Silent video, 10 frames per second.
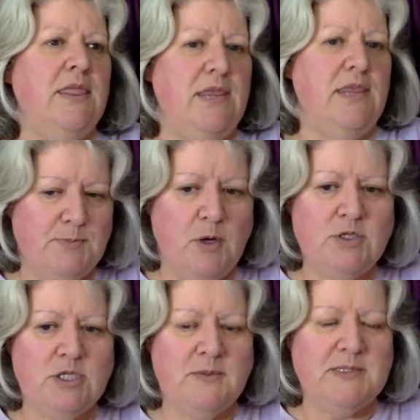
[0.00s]
this
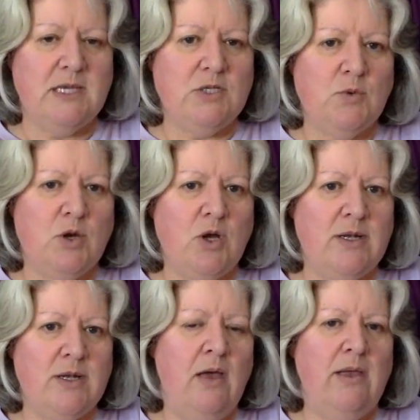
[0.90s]
project I'm starting to work on
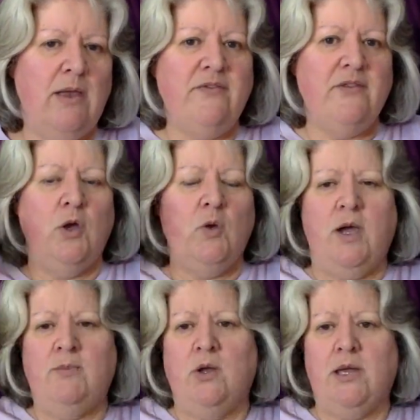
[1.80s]
now, even though
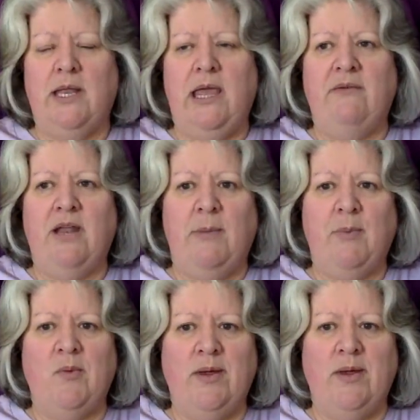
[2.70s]
I'm not going to have it up
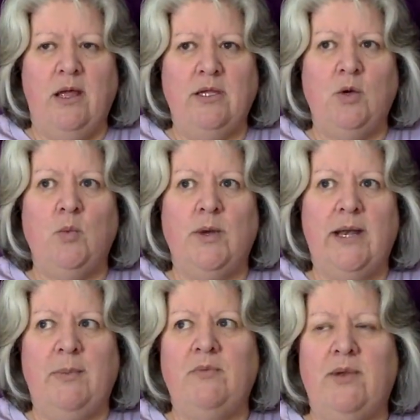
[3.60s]
and run, I don't want it
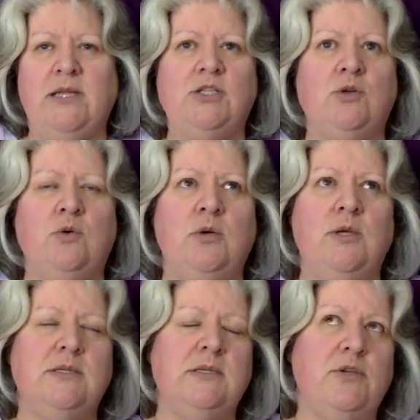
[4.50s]
up and running till
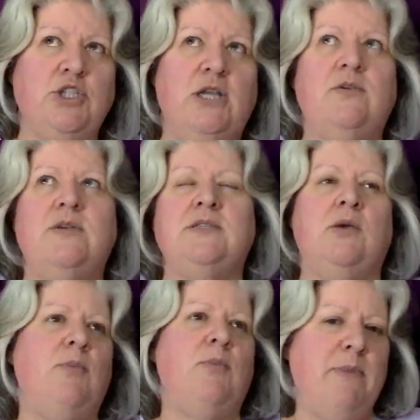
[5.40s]
zero in January, so
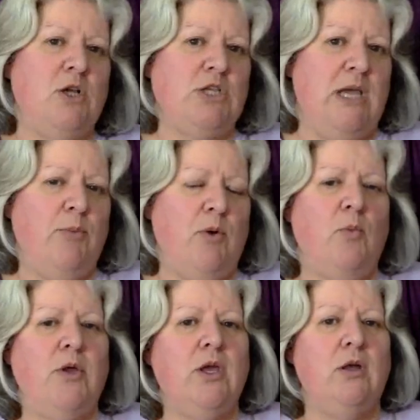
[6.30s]
probably March, April. I'm
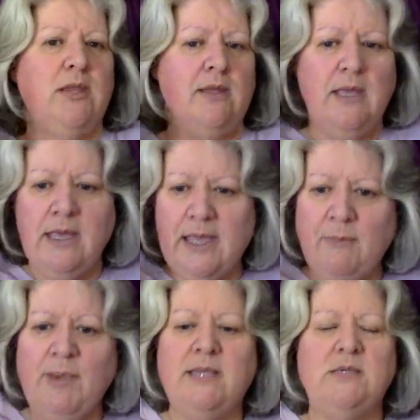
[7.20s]
working on the
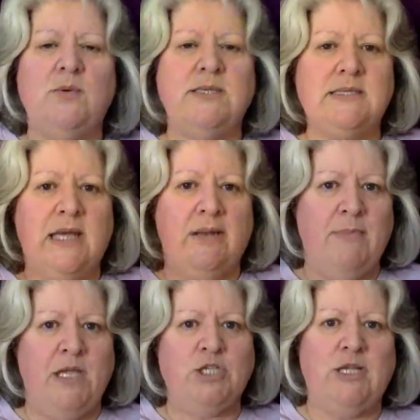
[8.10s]
campaigns I want to start in
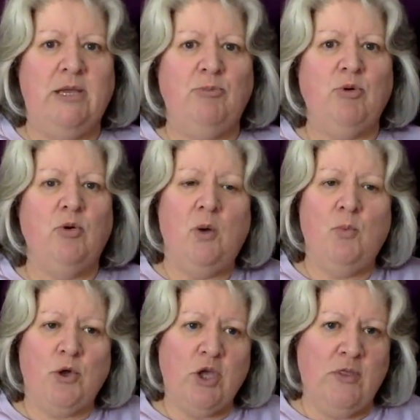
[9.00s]
March and April. I'm
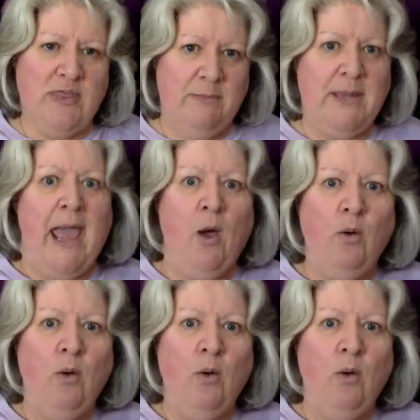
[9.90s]
working on them now.